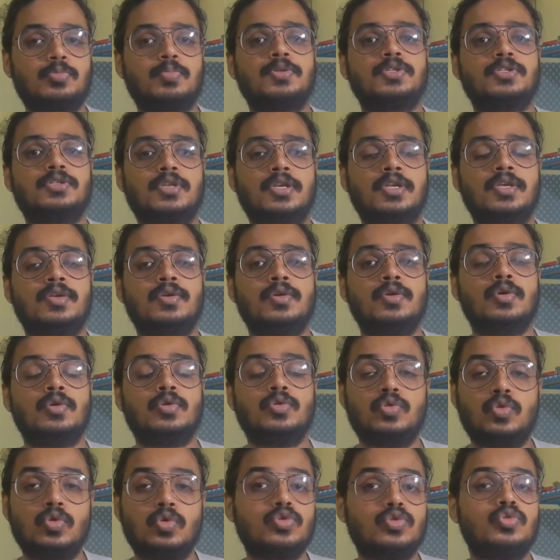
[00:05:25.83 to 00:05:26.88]
especially
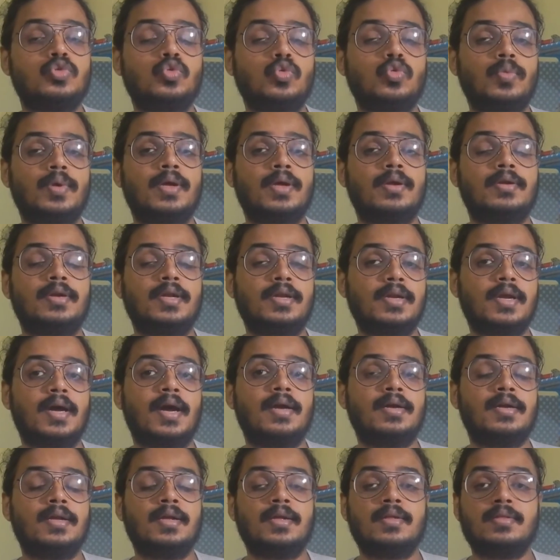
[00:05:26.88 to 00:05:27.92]
those who were
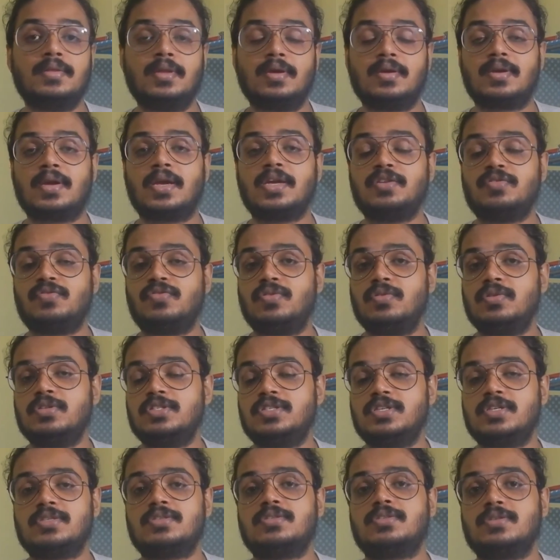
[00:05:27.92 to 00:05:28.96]
denied their
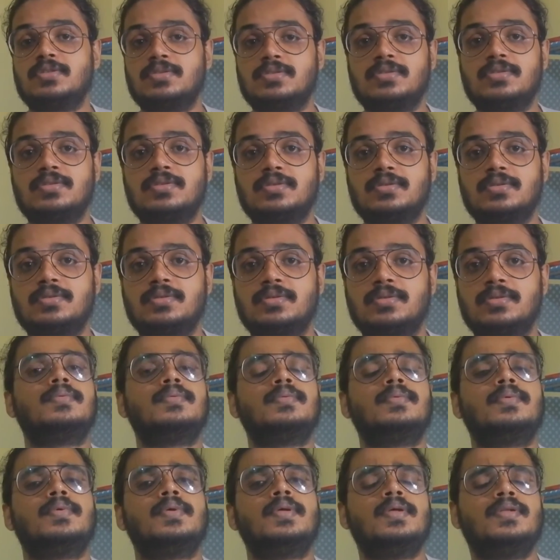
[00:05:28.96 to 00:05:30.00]
rightful justice.
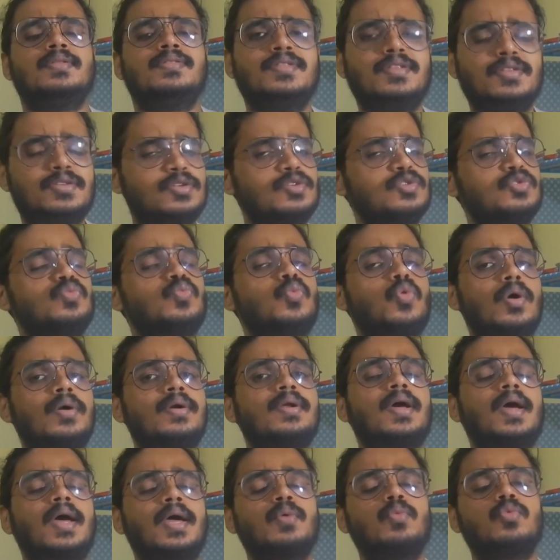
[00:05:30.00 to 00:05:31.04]
This is what
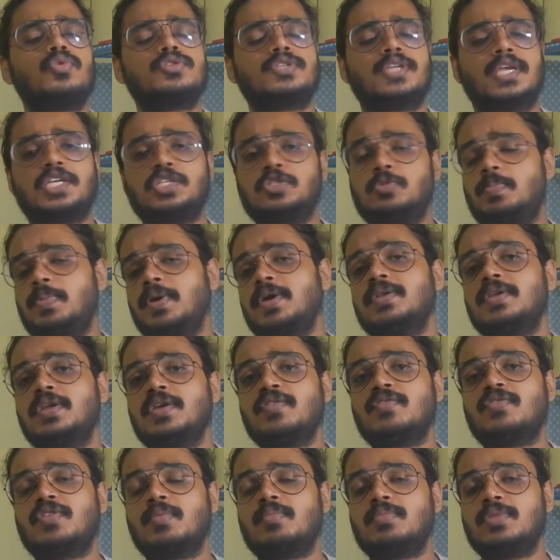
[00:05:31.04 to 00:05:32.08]
I was expecting
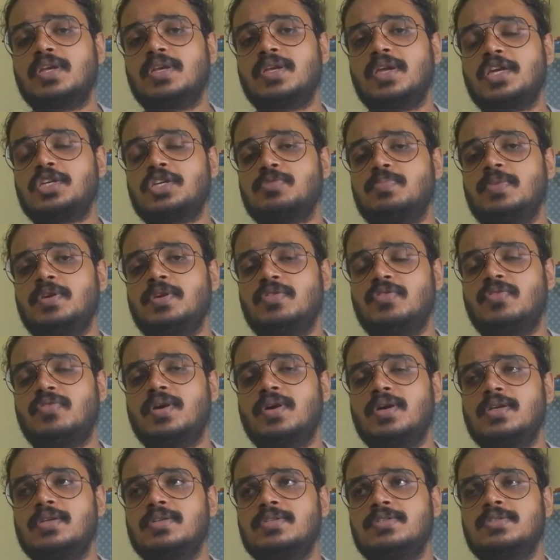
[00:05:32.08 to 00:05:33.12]
from the Kashmir
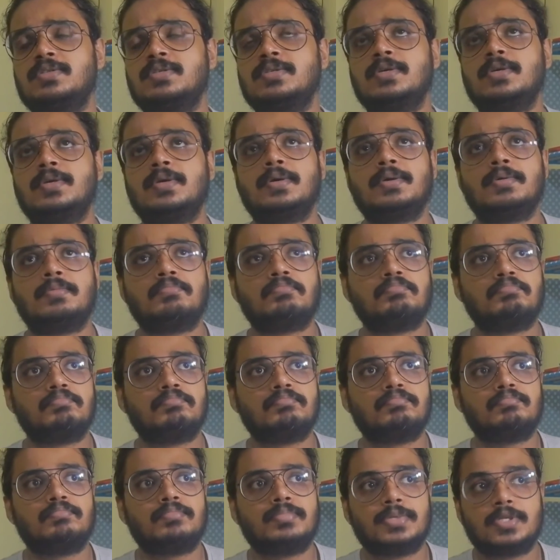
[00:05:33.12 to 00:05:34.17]
Files,
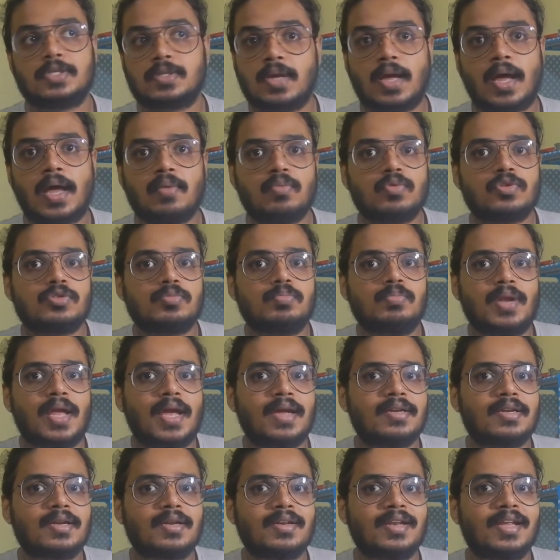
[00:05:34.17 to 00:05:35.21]
but I was
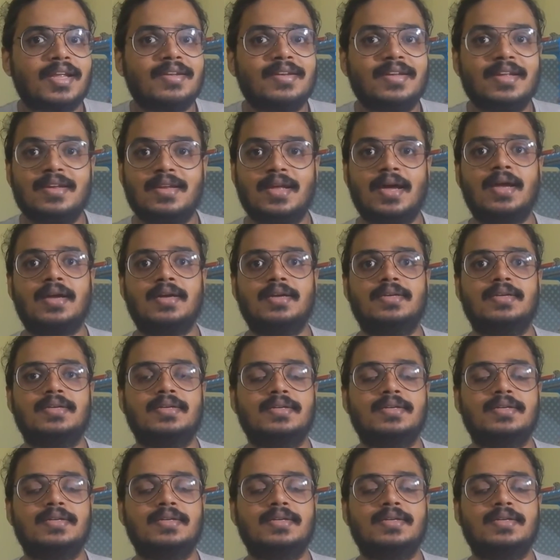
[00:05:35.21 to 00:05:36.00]
blatantly denied.